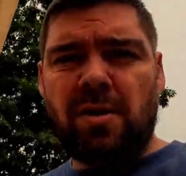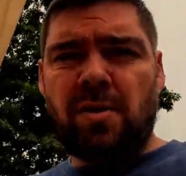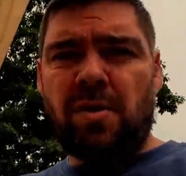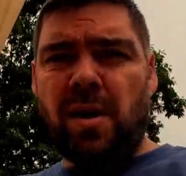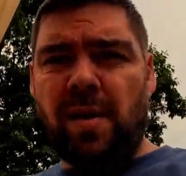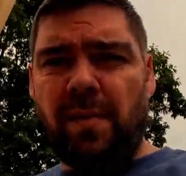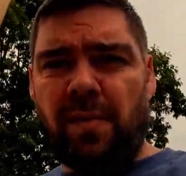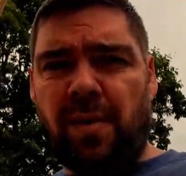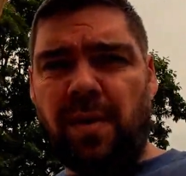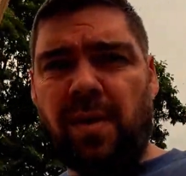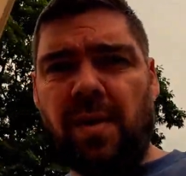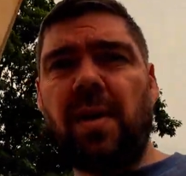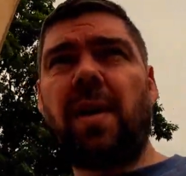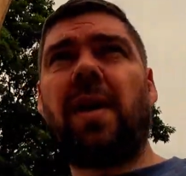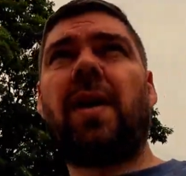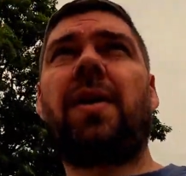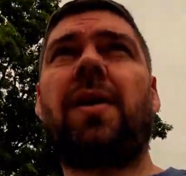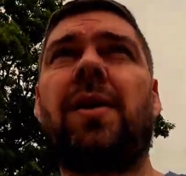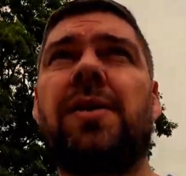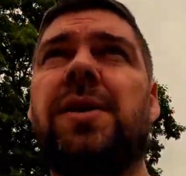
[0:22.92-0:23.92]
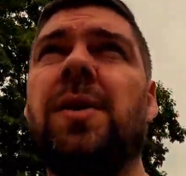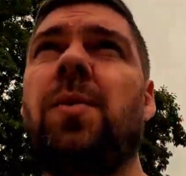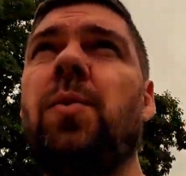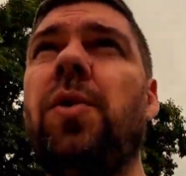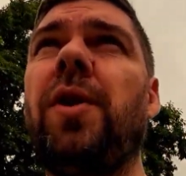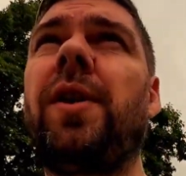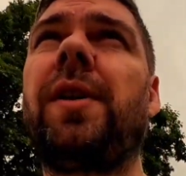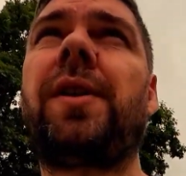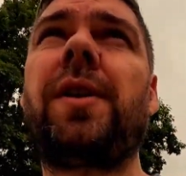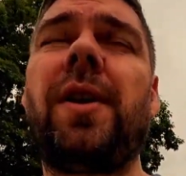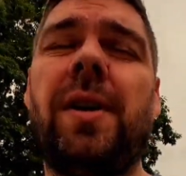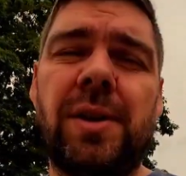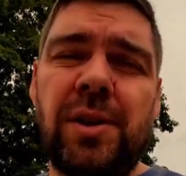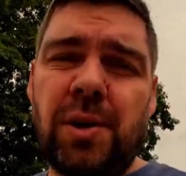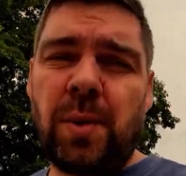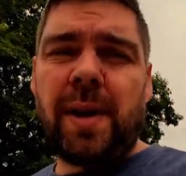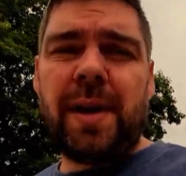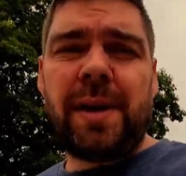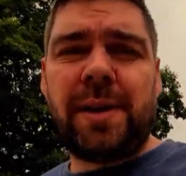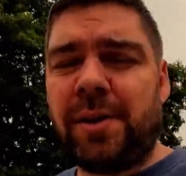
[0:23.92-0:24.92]
Right, I got some wood. Cost
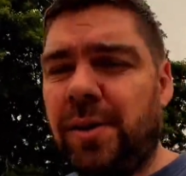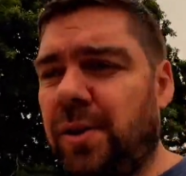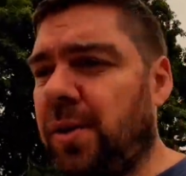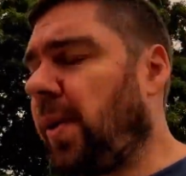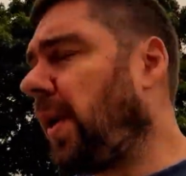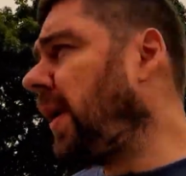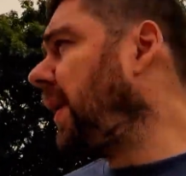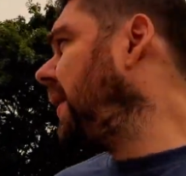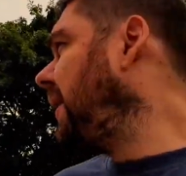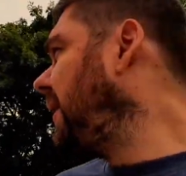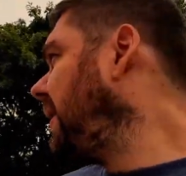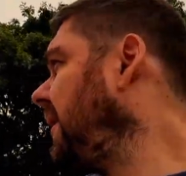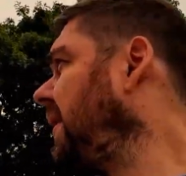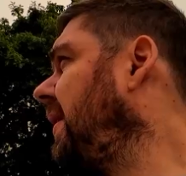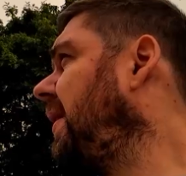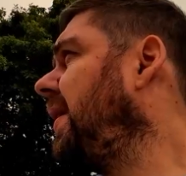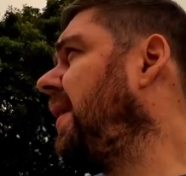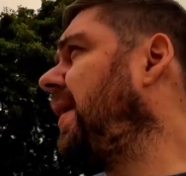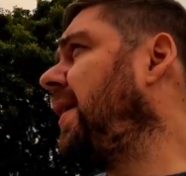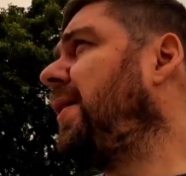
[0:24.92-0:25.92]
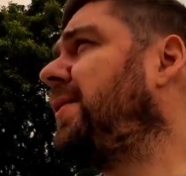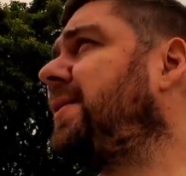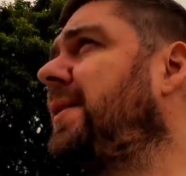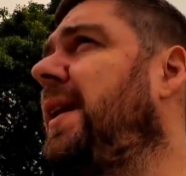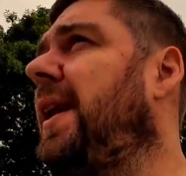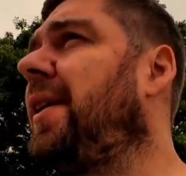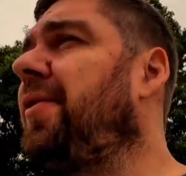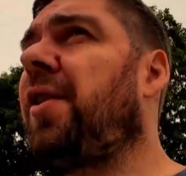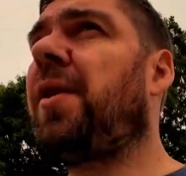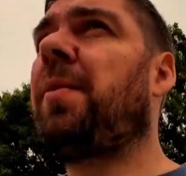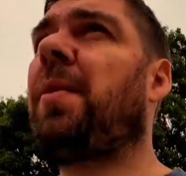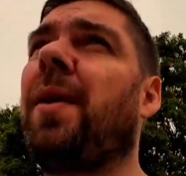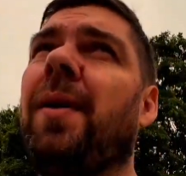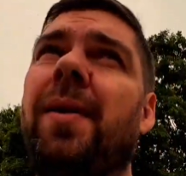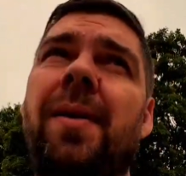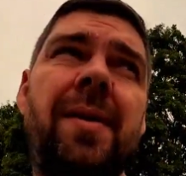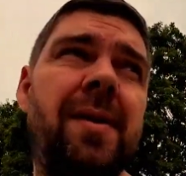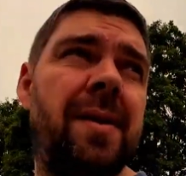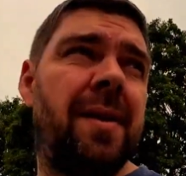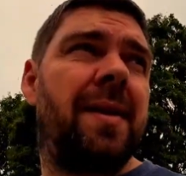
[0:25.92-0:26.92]
22 quid. I was in there for about,
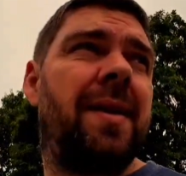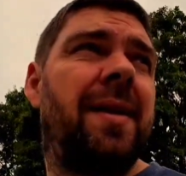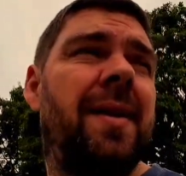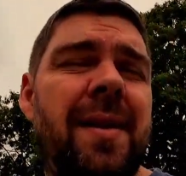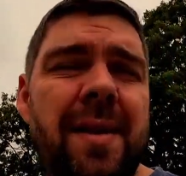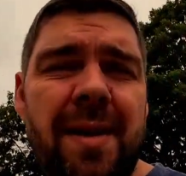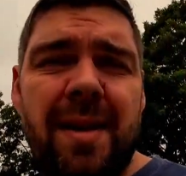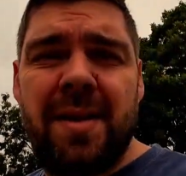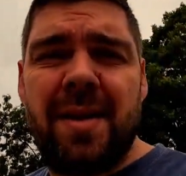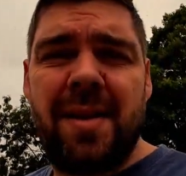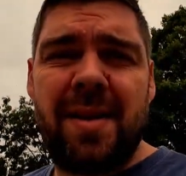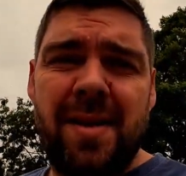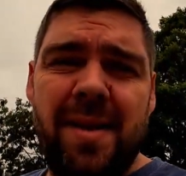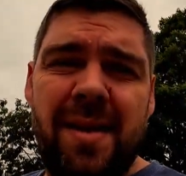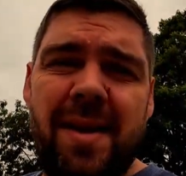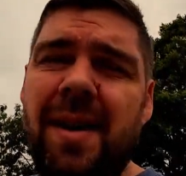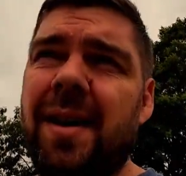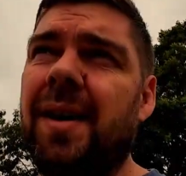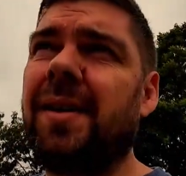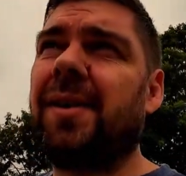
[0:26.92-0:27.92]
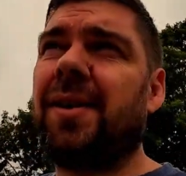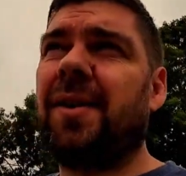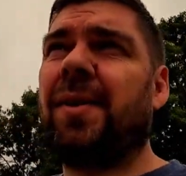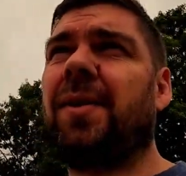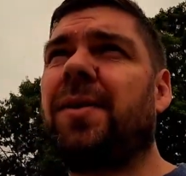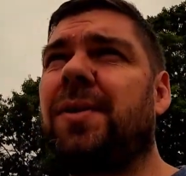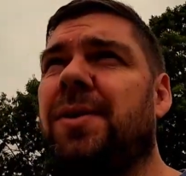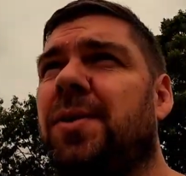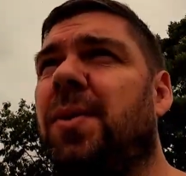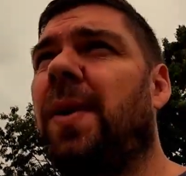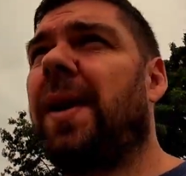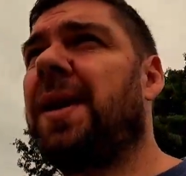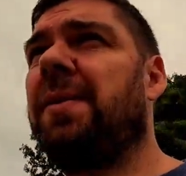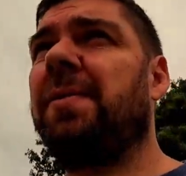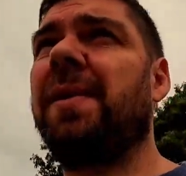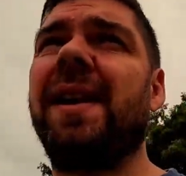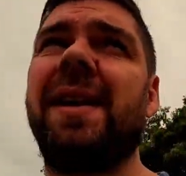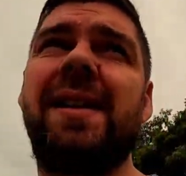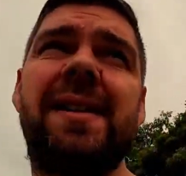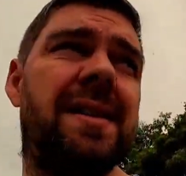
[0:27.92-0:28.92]
I don't know, 20
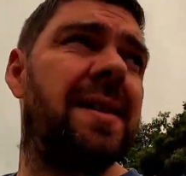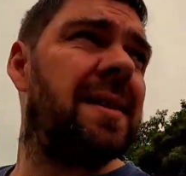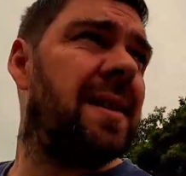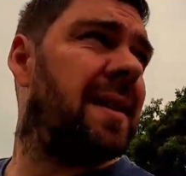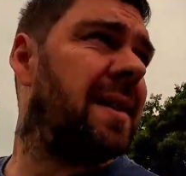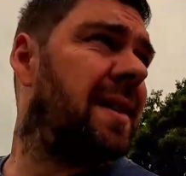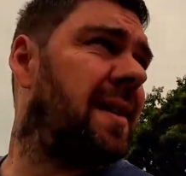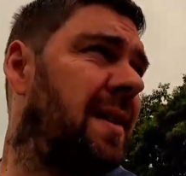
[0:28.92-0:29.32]
minutes.